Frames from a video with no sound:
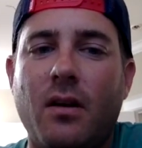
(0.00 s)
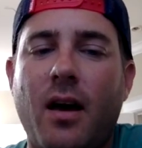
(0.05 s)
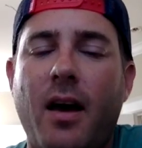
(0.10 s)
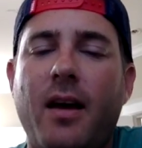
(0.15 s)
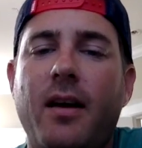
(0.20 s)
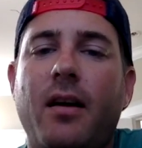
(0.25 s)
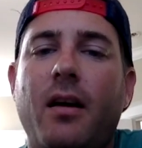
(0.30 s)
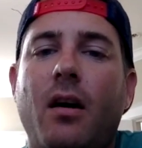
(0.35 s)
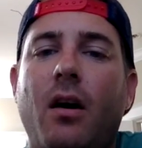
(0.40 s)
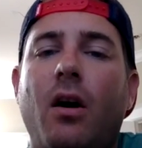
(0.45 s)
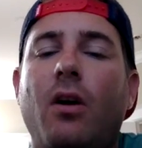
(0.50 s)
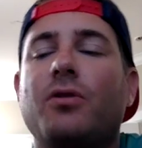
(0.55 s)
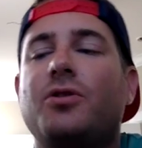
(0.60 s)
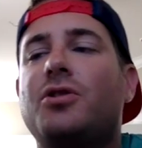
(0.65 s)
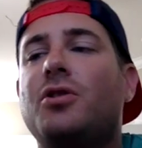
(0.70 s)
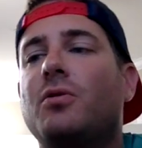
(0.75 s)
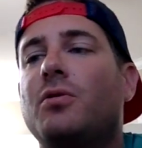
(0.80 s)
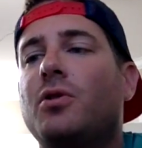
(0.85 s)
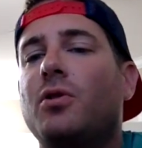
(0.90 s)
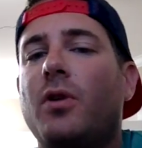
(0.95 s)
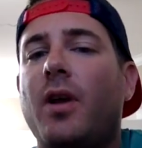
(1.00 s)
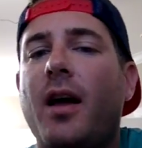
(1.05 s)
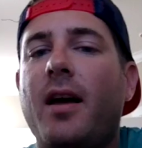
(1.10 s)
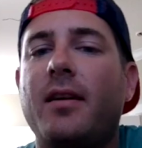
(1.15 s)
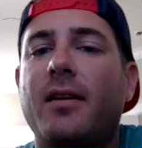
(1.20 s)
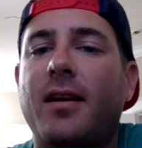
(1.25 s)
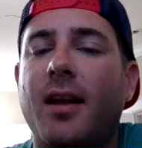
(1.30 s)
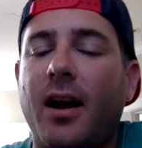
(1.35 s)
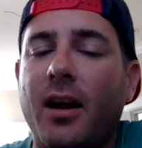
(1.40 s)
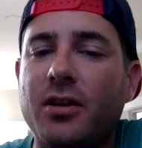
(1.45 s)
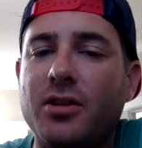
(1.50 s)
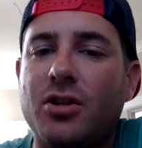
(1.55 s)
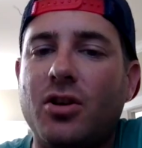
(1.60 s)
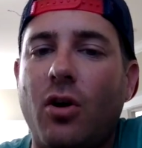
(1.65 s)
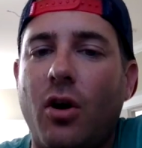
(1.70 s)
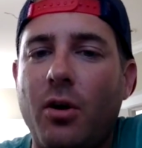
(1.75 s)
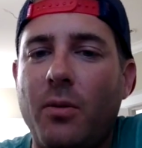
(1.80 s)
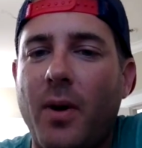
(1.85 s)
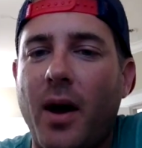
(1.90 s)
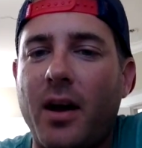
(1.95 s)
Hey, oh shoot, dude. Hey, can I just
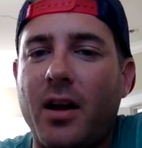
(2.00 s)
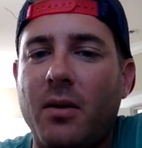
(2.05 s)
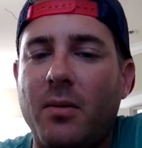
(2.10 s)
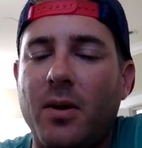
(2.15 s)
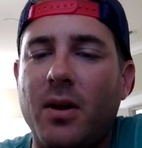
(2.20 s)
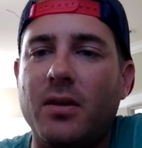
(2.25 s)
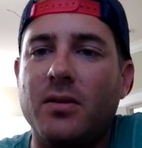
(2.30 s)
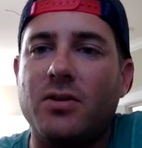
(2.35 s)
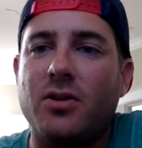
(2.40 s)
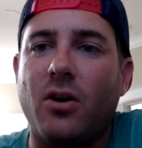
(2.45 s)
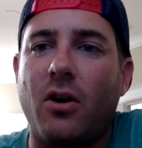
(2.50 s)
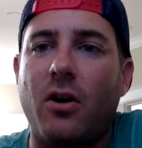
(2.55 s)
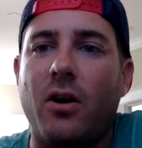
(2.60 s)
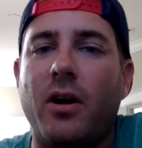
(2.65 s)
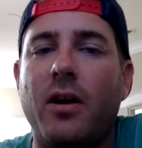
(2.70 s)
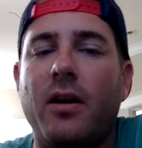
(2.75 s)
call you back in a minute? Sorry.